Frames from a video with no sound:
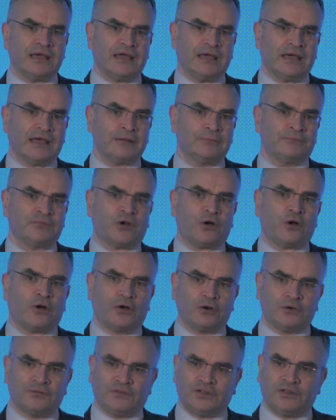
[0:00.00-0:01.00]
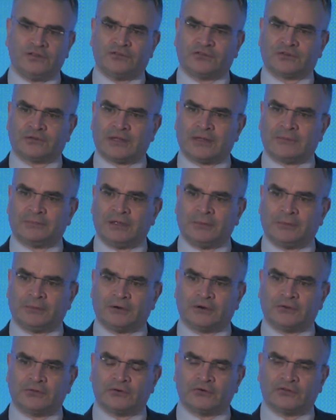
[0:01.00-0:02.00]
helped all of these people
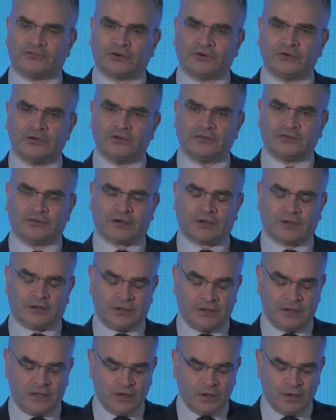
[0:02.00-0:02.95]
on their journey today.